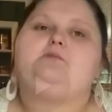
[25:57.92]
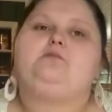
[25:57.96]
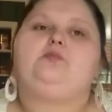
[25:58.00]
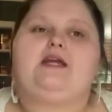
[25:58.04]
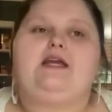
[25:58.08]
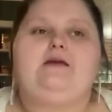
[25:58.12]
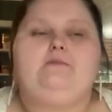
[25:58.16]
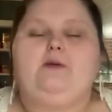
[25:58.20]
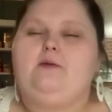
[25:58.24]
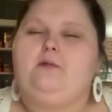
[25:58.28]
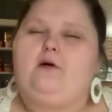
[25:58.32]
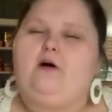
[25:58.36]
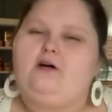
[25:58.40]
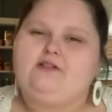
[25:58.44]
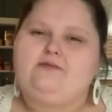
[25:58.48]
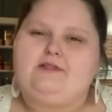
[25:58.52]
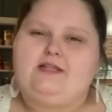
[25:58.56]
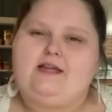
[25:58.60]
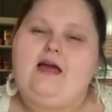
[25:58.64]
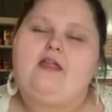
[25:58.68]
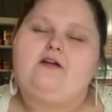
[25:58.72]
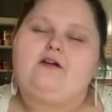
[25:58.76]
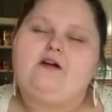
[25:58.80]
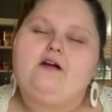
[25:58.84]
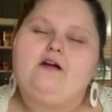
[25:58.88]
bringing people also
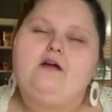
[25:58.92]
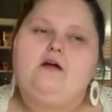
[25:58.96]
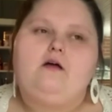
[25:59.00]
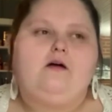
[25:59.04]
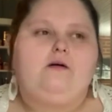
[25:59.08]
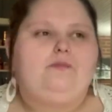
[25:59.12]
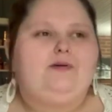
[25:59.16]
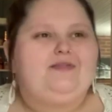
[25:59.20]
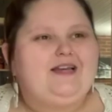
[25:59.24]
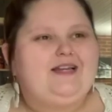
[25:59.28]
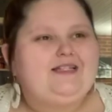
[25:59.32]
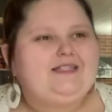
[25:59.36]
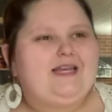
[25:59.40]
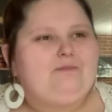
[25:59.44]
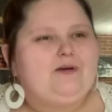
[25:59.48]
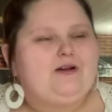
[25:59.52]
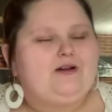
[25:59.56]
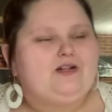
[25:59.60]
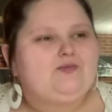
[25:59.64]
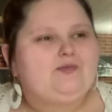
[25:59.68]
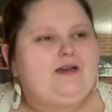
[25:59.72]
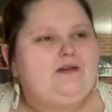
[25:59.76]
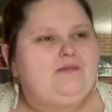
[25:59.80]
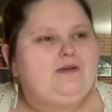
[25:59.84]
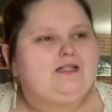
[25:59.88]
together, but then it's like they're
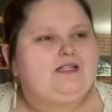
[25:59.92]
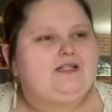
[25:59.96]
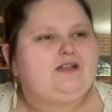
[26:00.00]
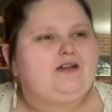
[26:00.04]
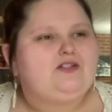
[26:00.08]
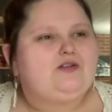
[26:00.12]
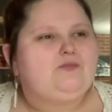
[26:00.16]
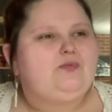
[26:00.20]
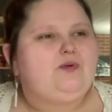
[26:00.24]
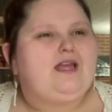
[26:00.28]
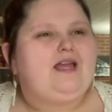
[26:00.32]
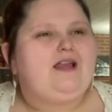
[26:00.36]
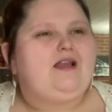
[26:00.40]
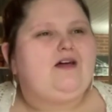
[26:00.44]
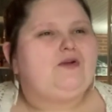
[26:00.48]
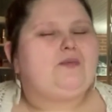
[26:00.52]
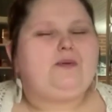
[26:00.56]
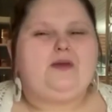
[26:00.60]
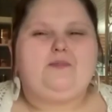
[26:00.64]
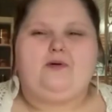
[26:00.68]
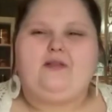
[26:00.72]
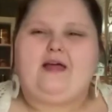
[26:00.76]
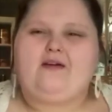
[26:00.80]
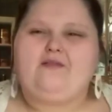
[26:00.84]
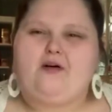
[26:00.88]
sweet because it's also bringing other
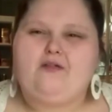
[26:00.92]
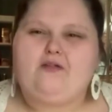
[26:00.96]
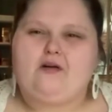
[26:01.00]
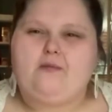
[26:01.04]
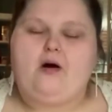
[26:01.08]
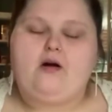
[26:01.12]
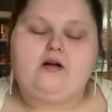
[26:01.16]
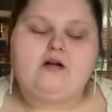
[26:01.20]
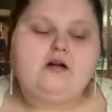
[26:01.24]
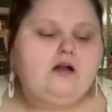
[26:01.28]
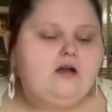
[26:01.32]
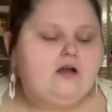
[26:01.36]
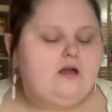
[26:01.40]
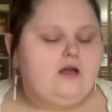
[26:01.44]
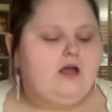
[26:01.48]
people like farther apart.